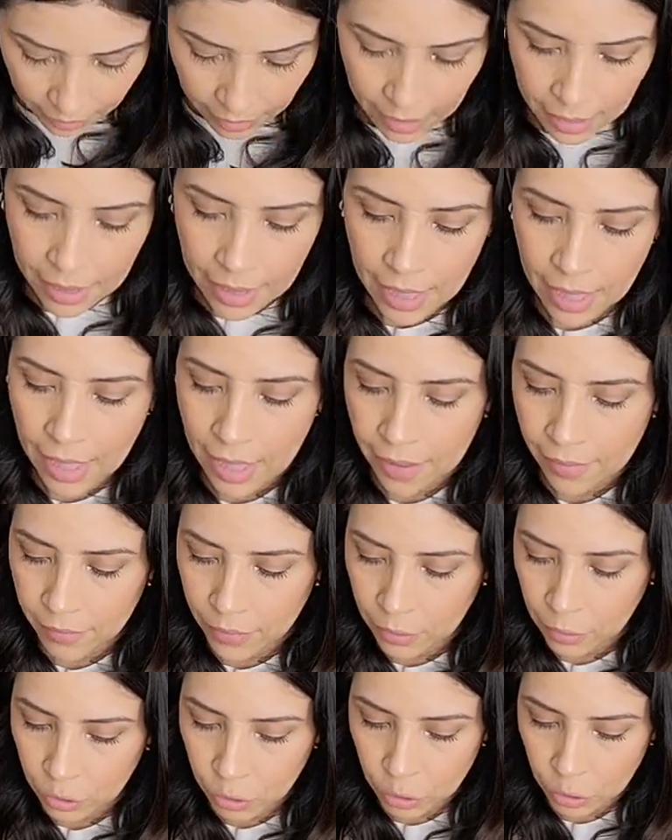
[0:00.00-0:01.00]
I
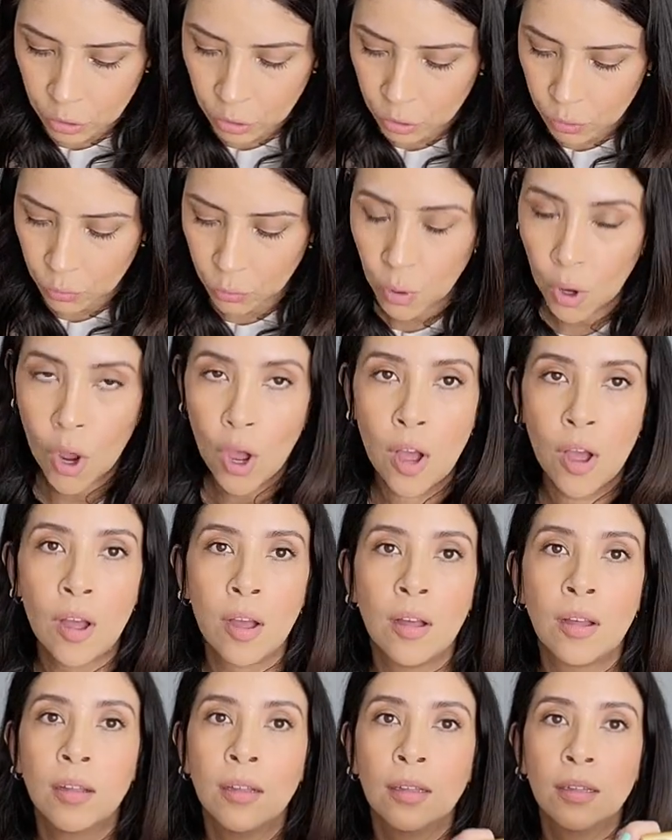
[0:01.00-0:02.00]
have a
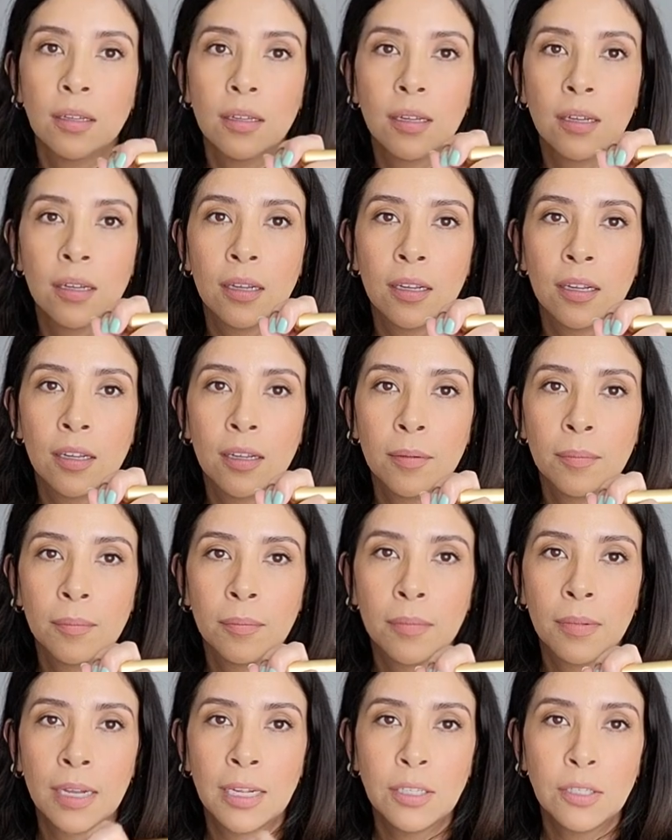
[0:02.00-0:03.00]
straw.
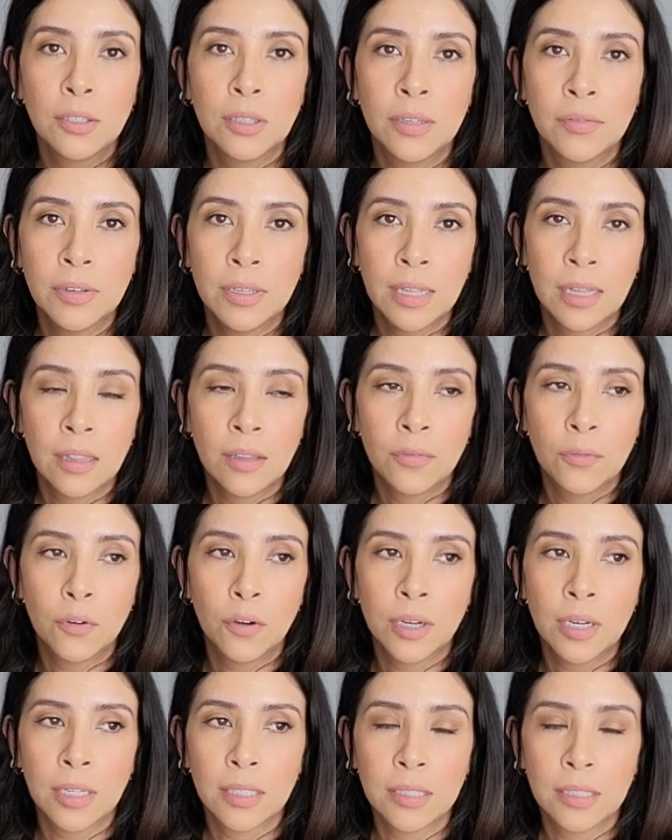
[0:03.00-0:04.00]
I do live in
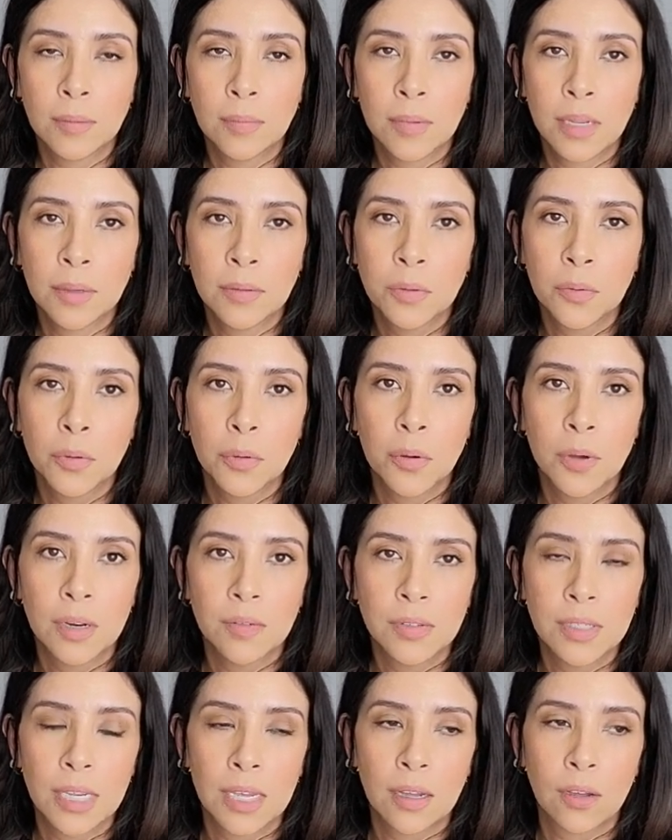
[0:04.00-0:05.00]
California, and sometimes when we go out
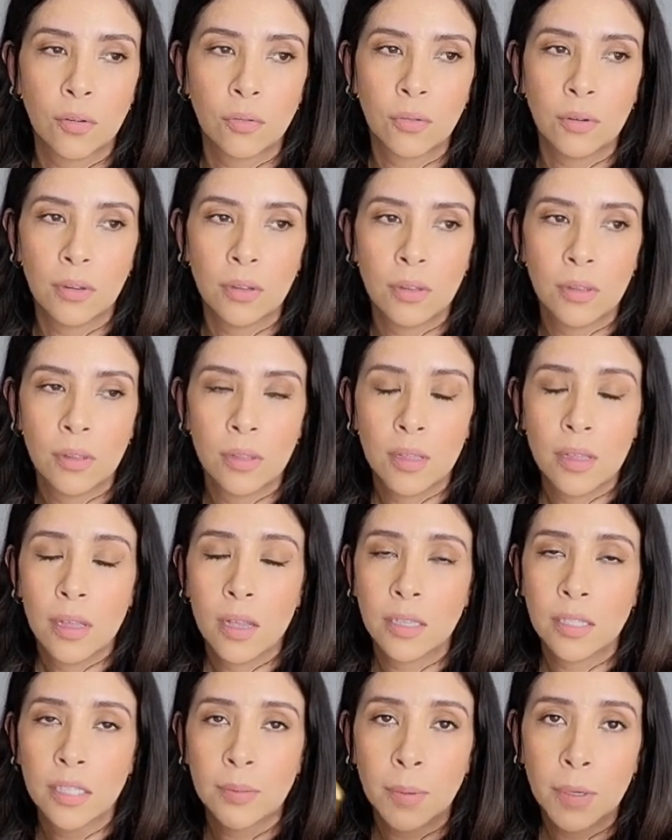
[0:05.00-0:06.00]
of town,
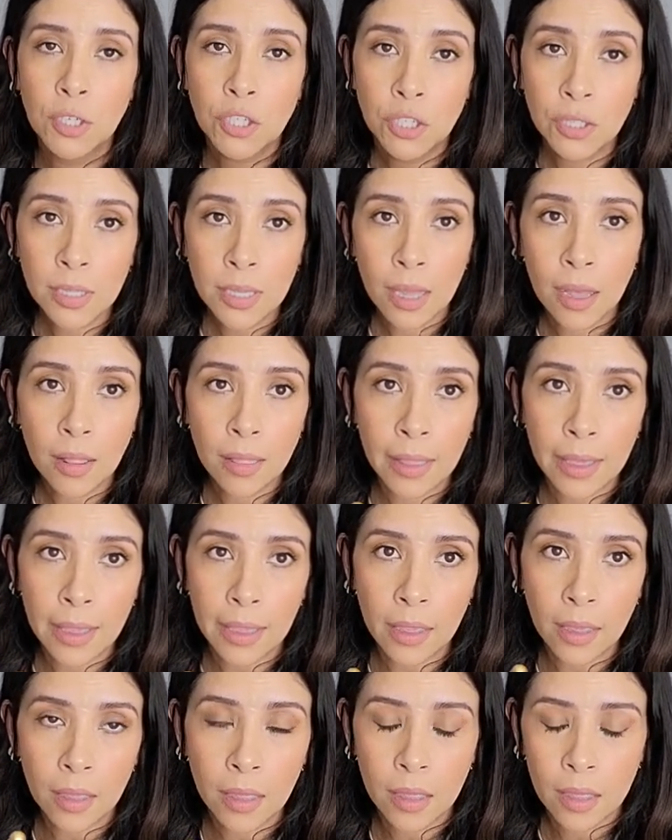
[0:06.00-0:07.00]
especially
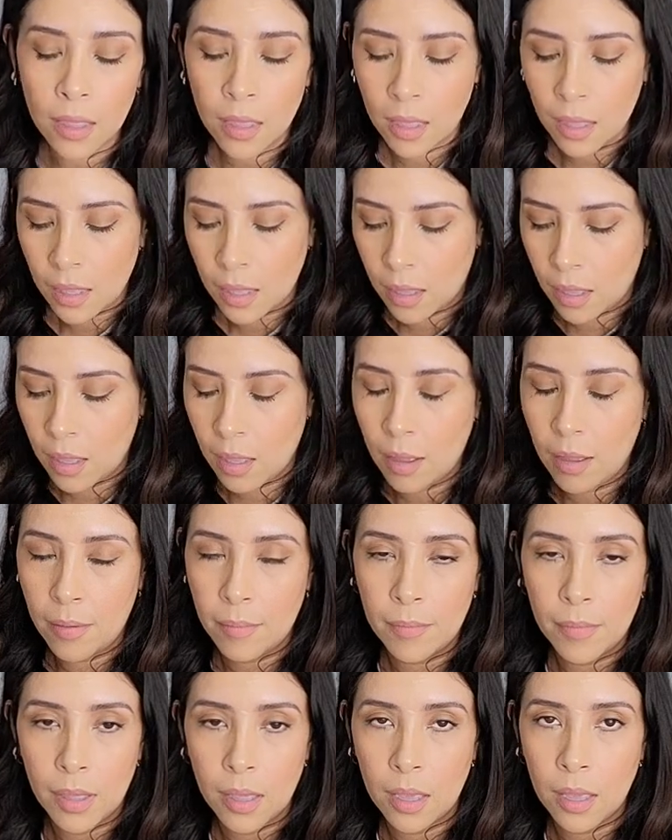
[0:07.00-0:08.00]
LA,
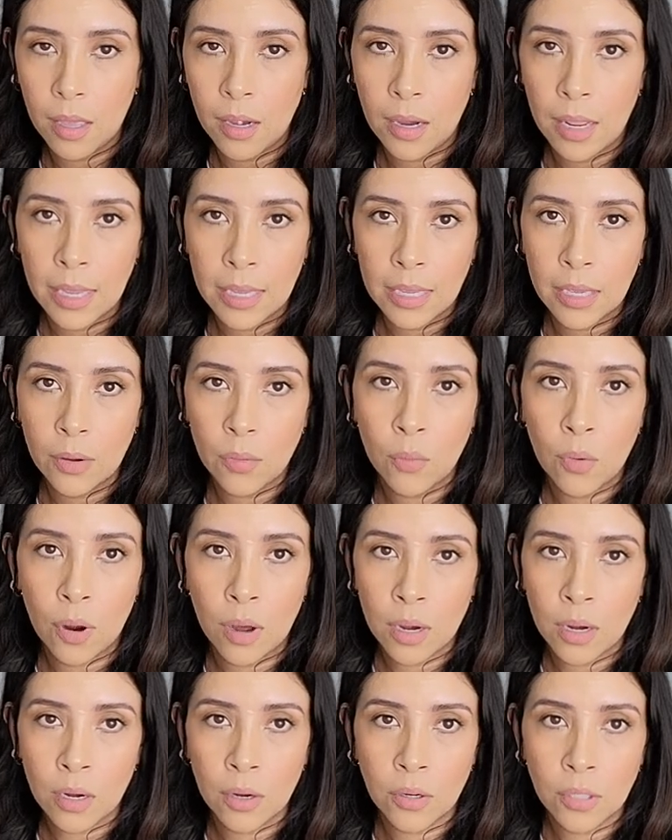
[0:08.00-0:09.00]
and I get
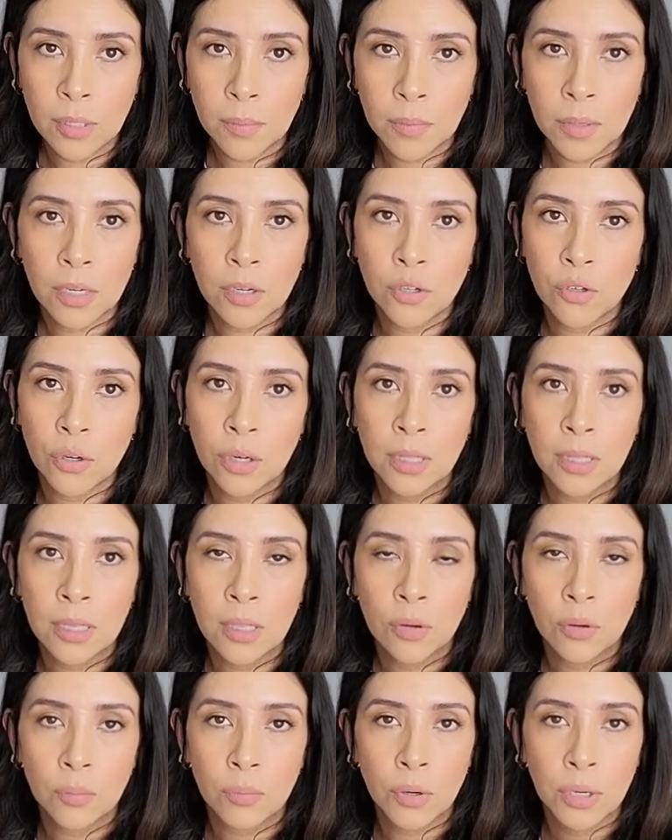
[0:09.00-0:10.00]
water or something to drink,
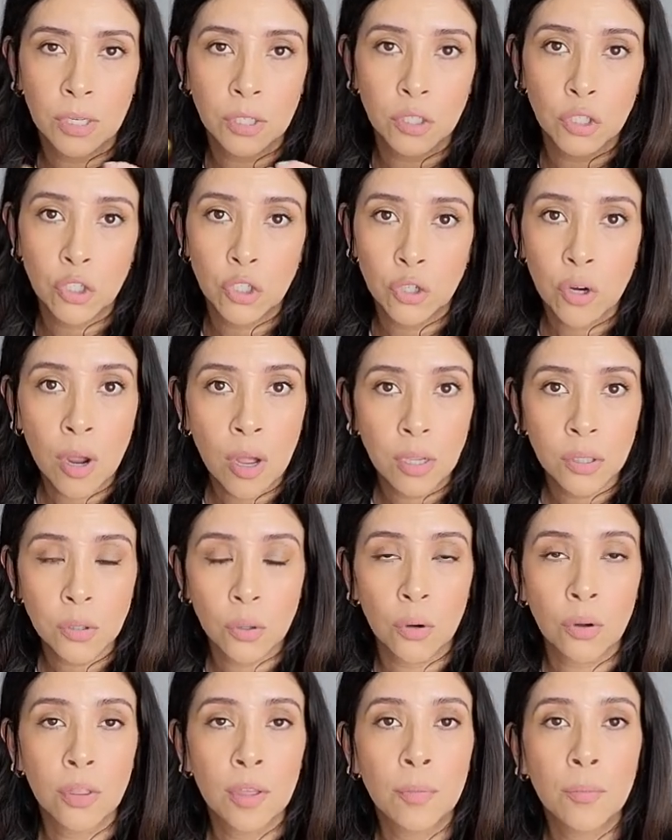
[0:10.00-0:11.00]
they don't bring us straws,
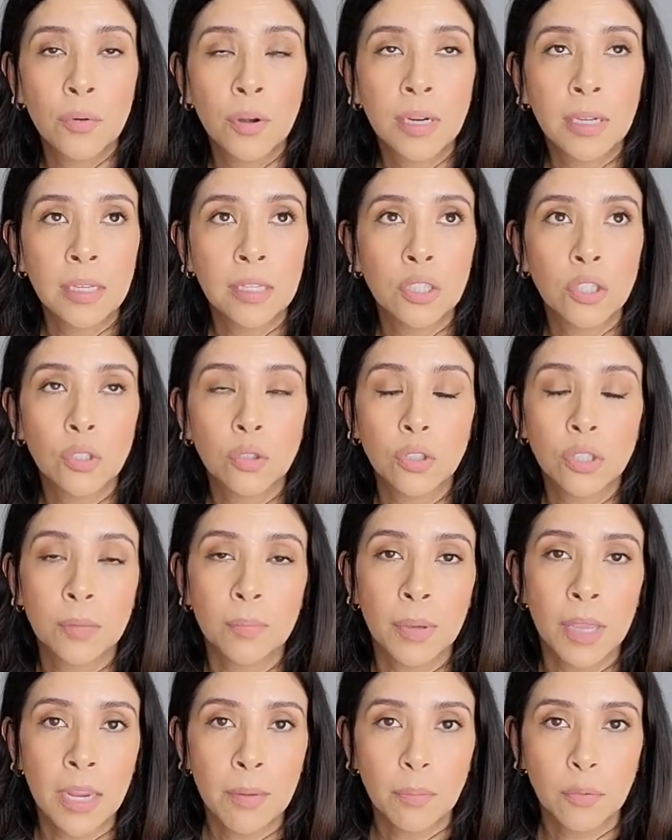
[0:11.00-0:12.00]
or they bring us
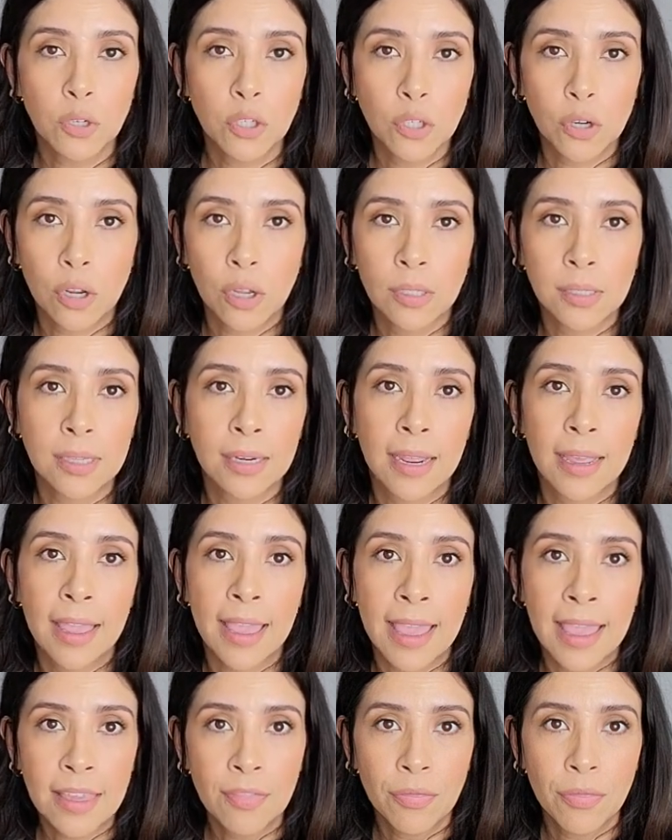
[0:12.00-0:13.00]
those paper straws, and I
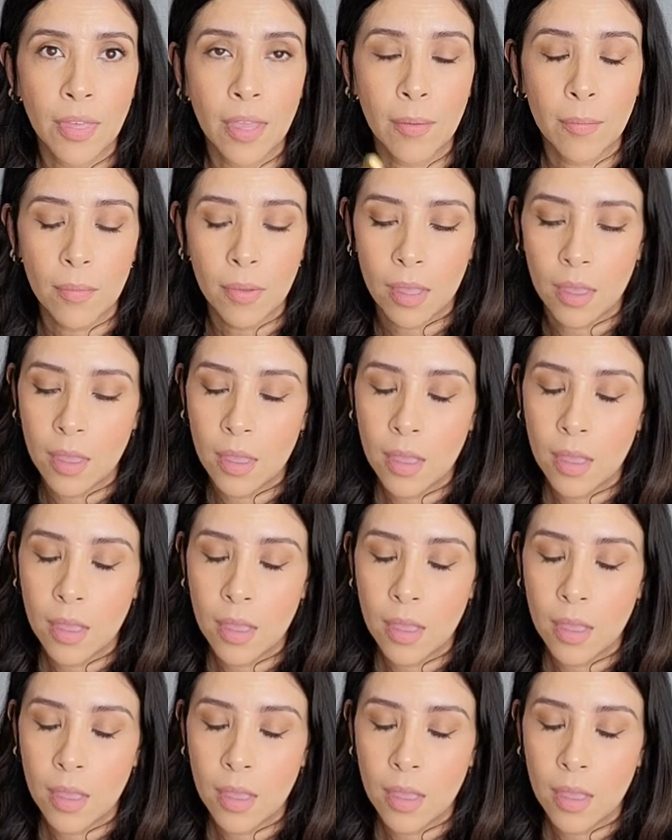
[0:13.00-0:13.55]
hate them.